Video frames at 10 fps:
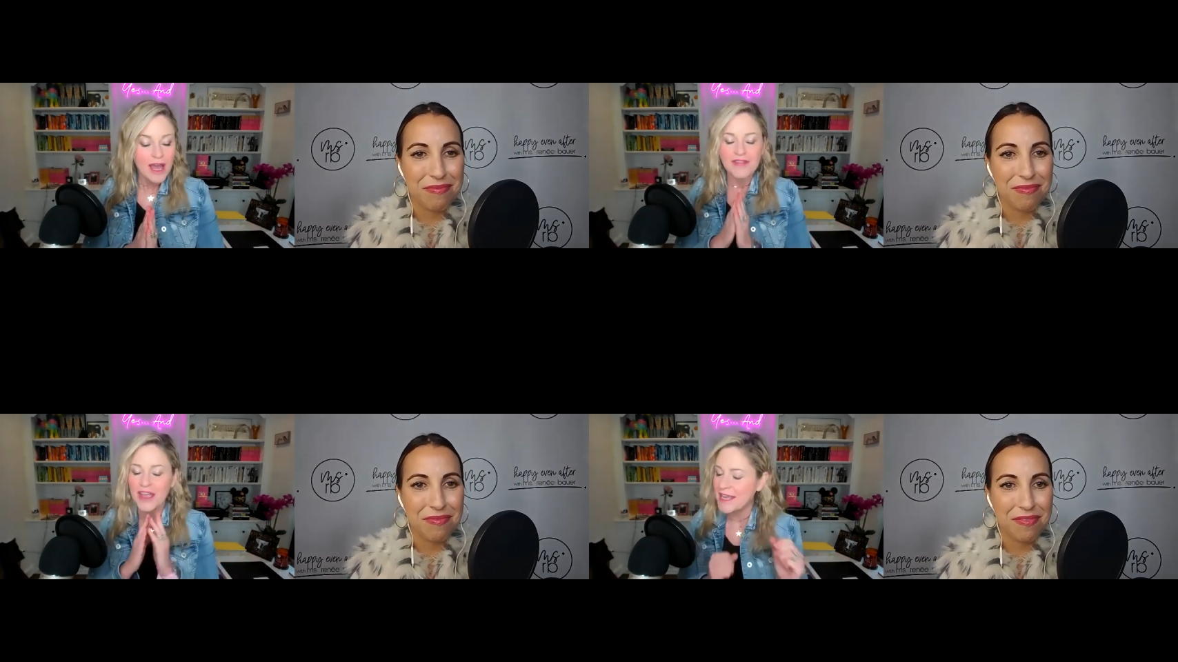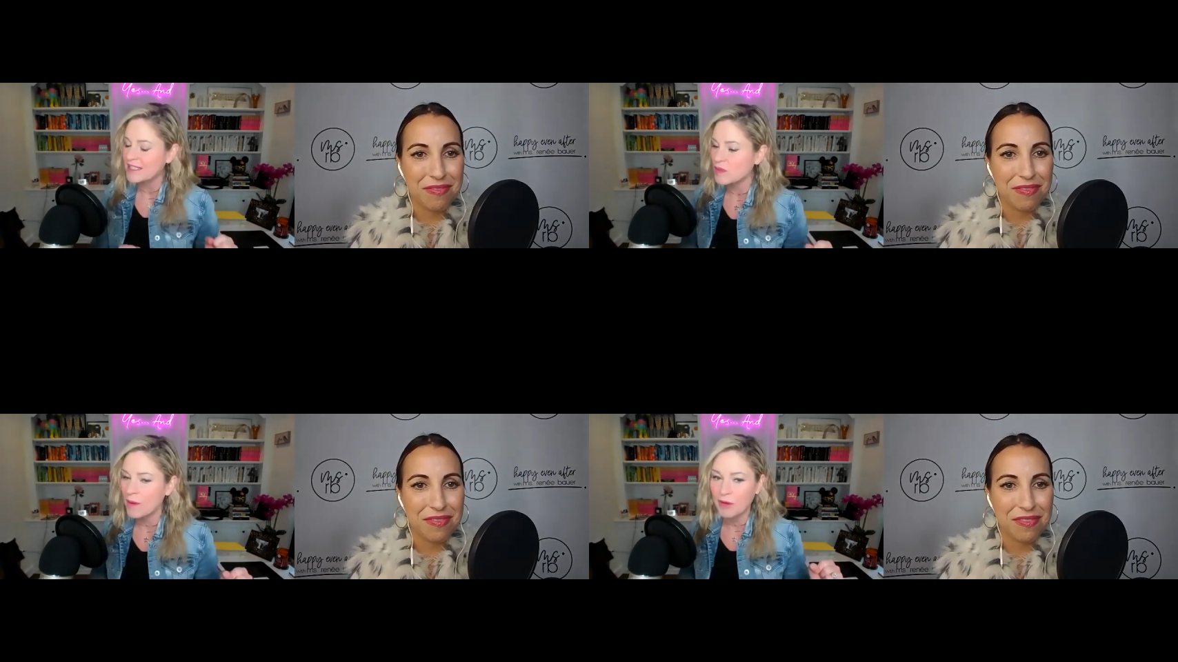Speaker 1: that yeah
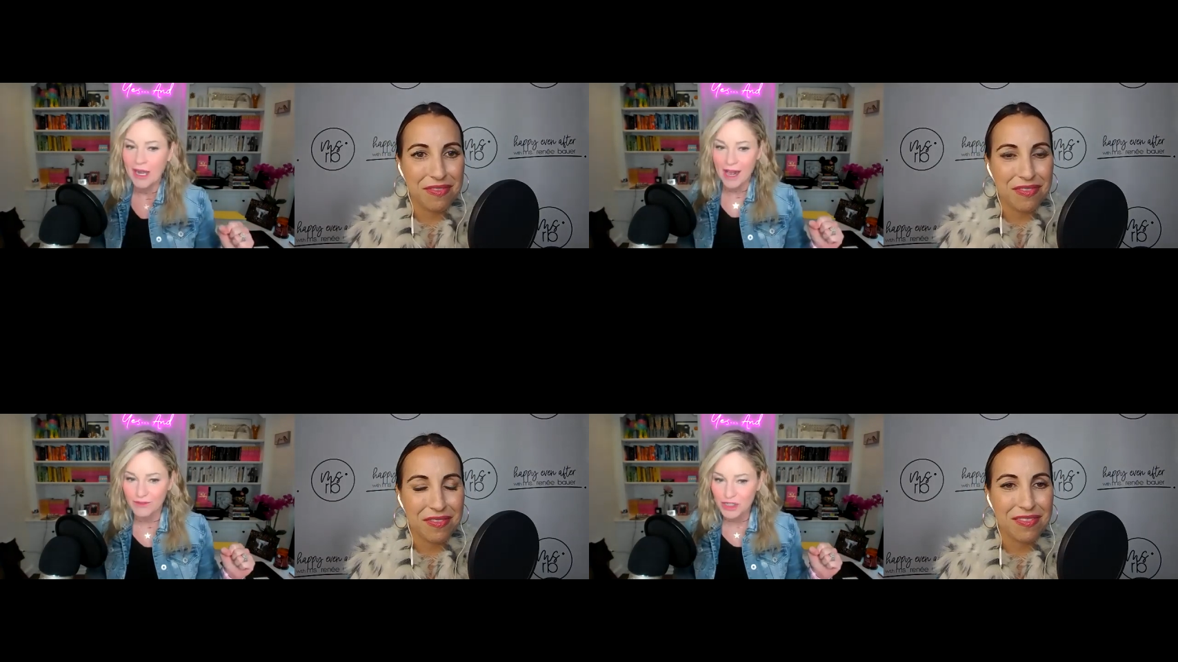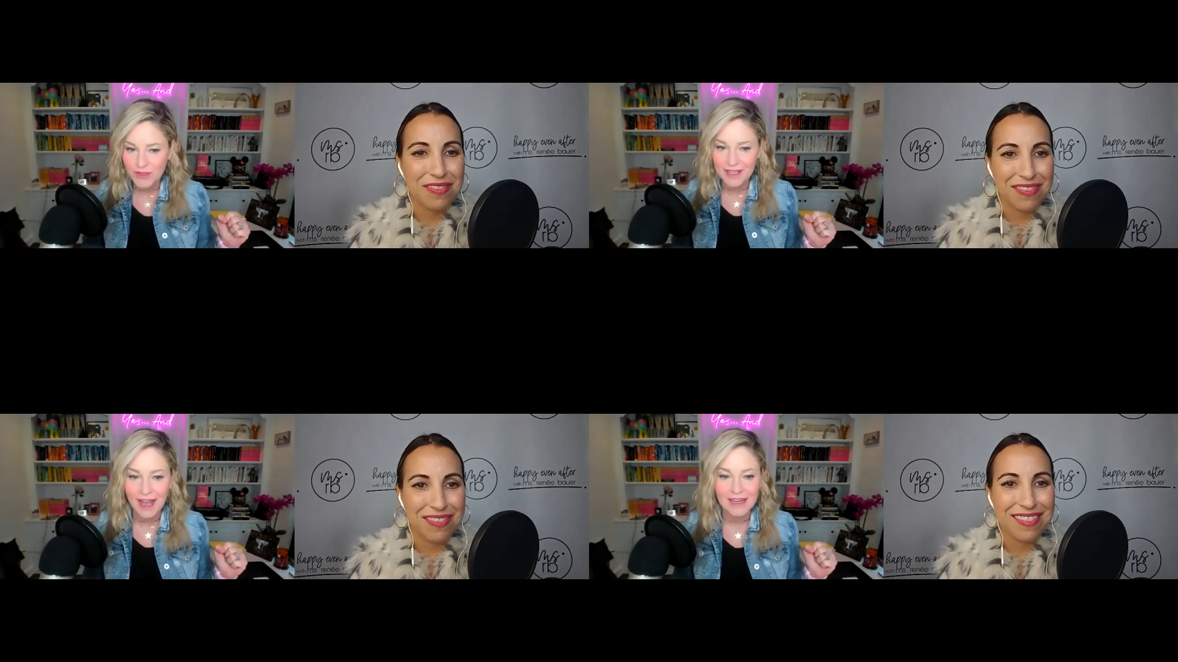yes, we were going to have
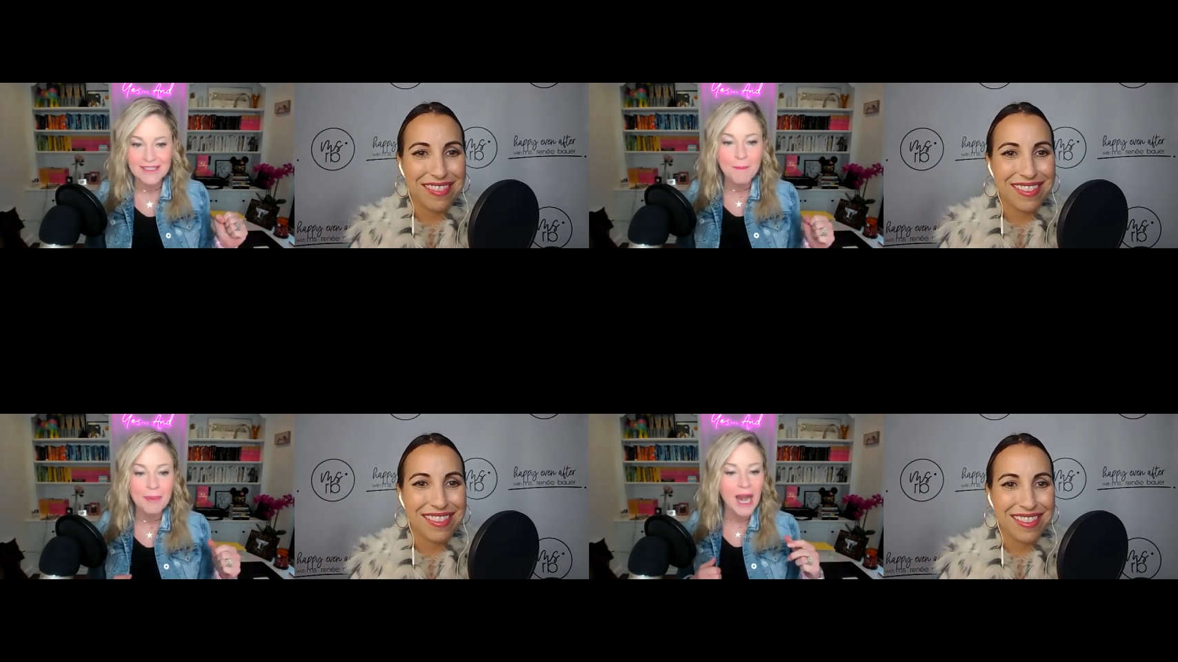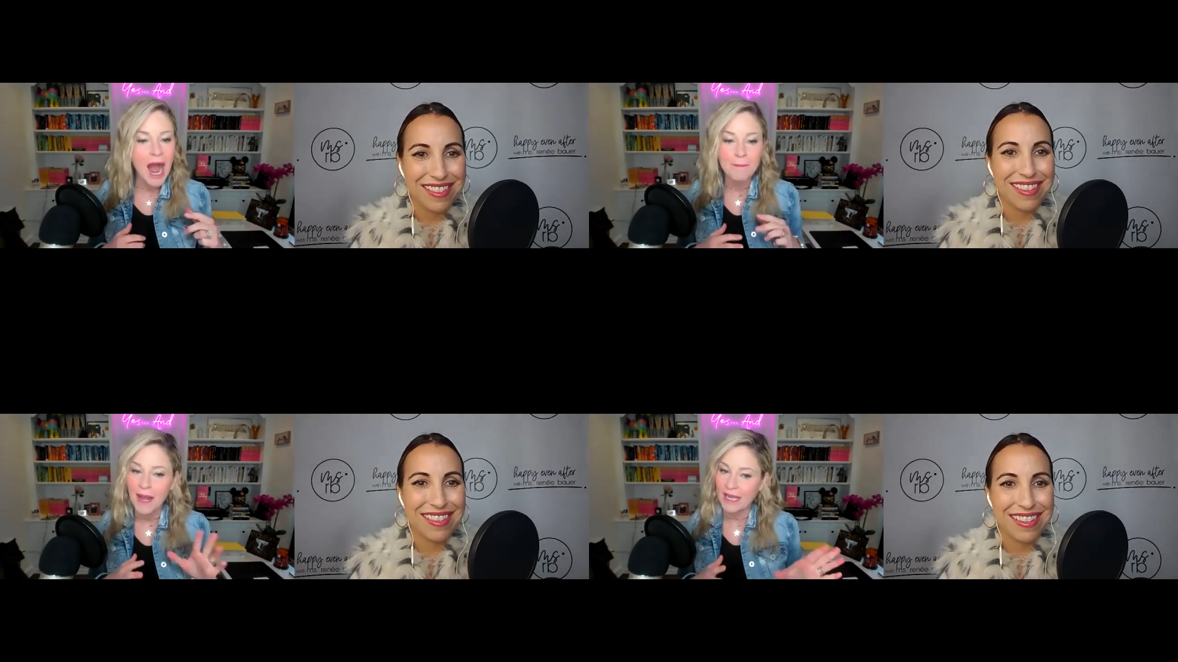juicy content, but
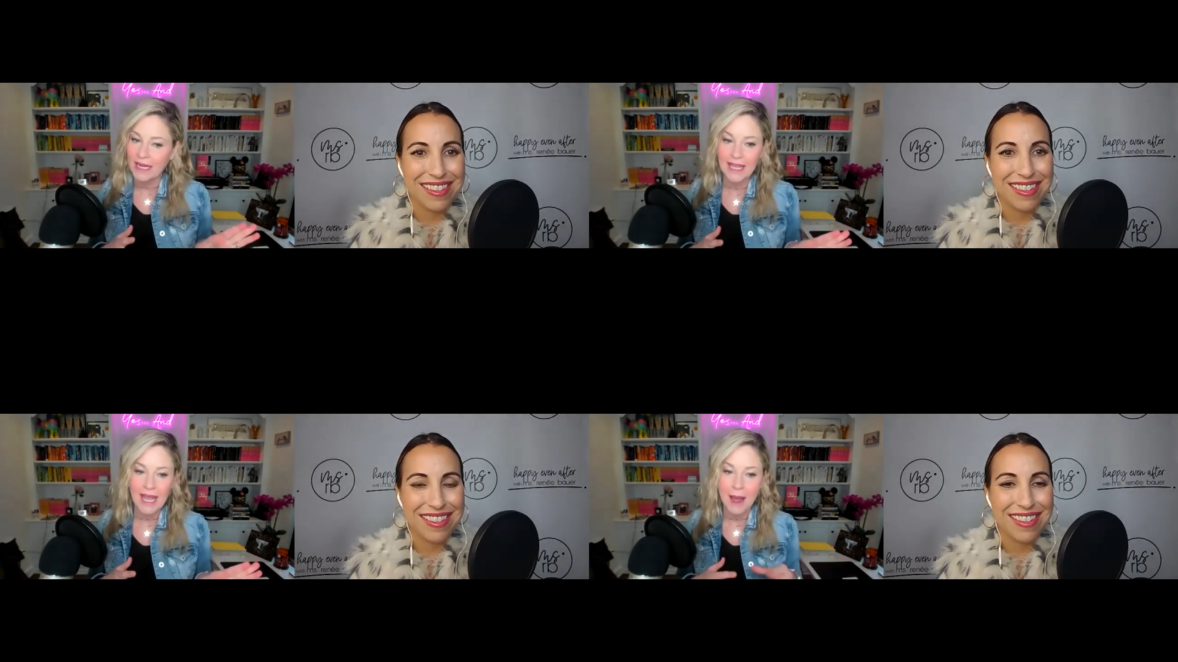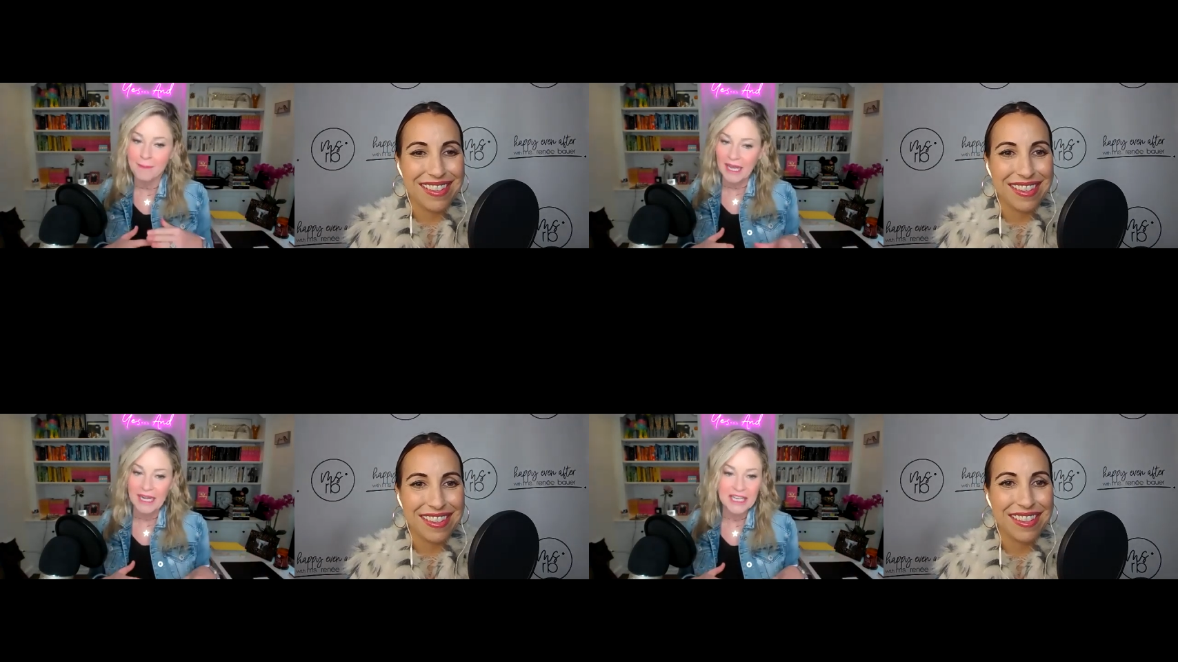I'm not going to, I'm not
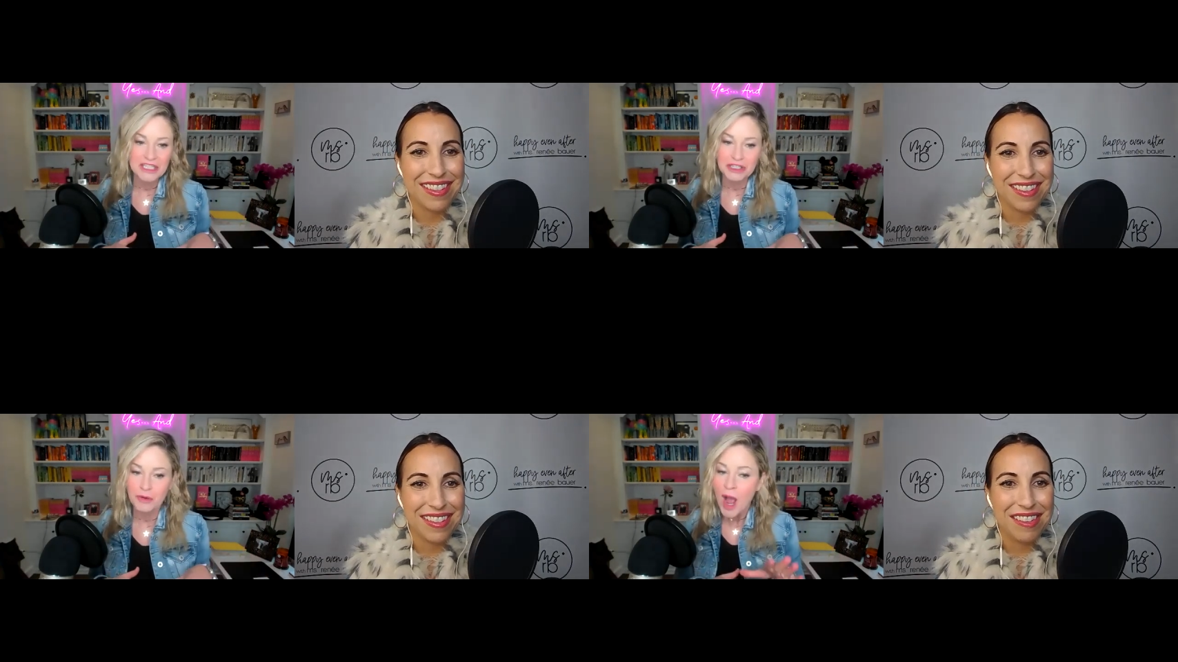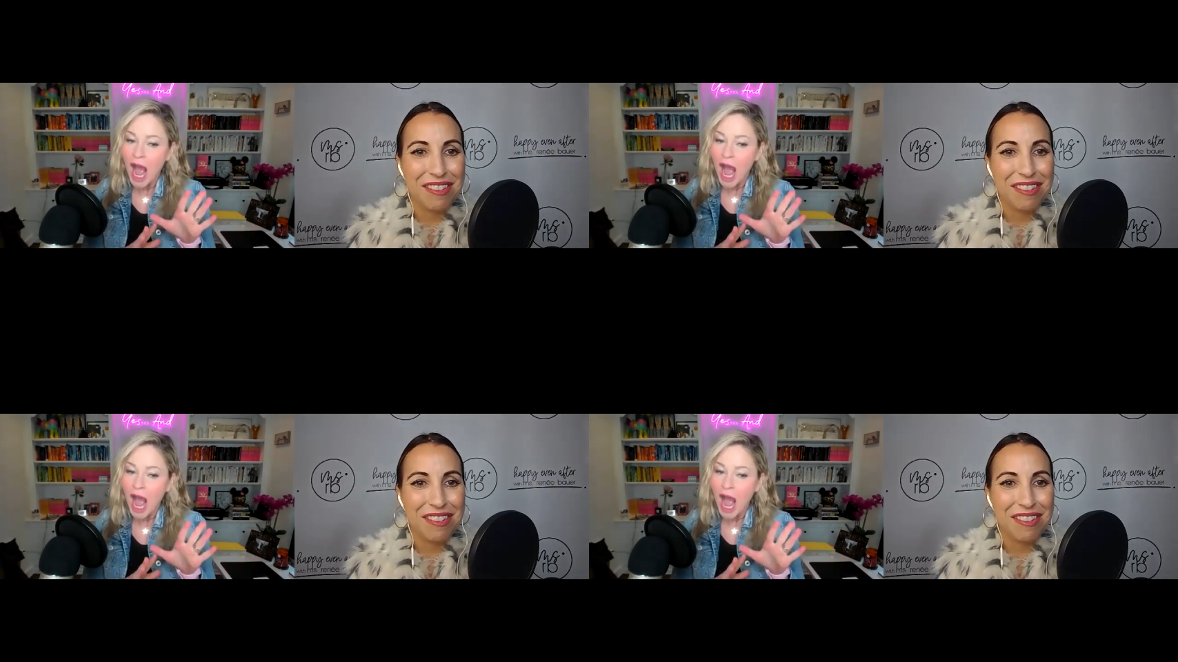going to kid you.